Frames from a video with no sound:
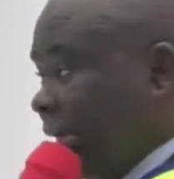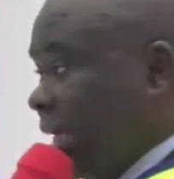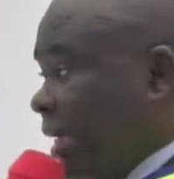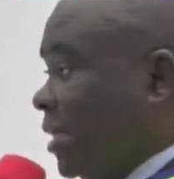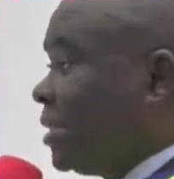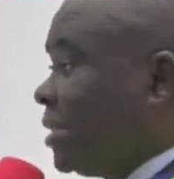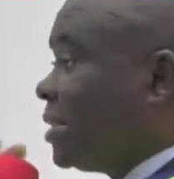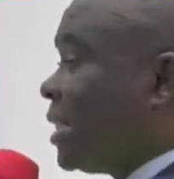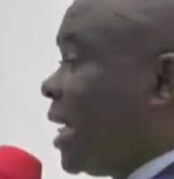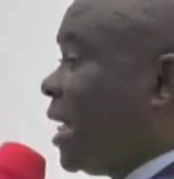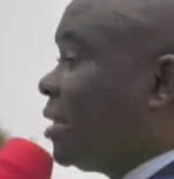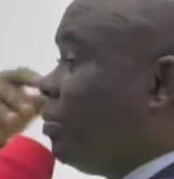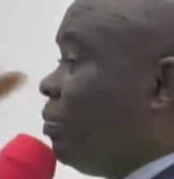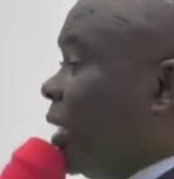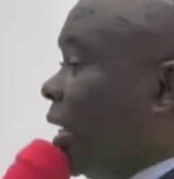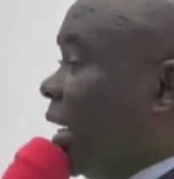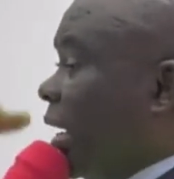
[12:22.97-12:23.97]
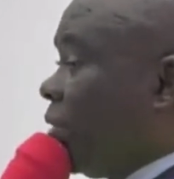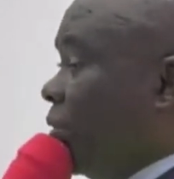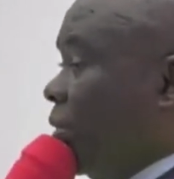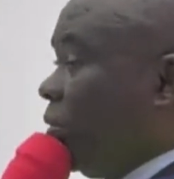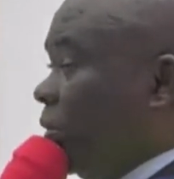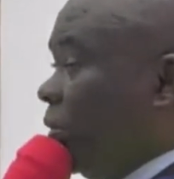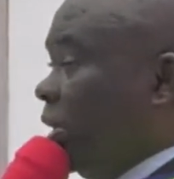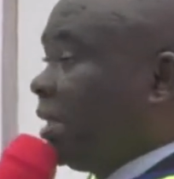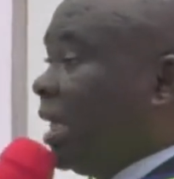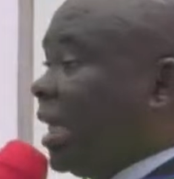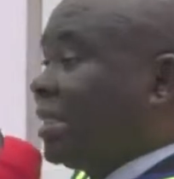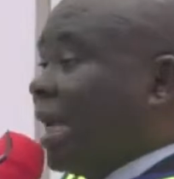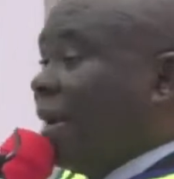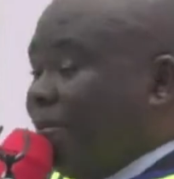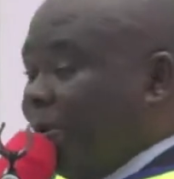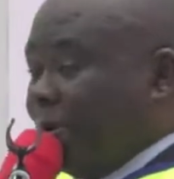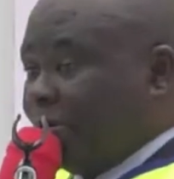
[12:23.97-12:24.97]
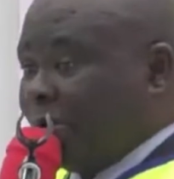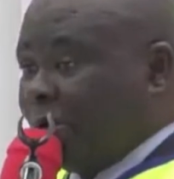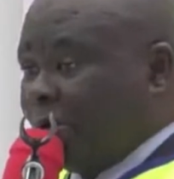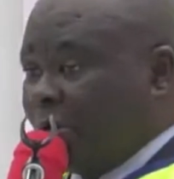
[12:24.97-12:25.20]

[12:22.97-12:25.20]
Instant miracle. It has happened.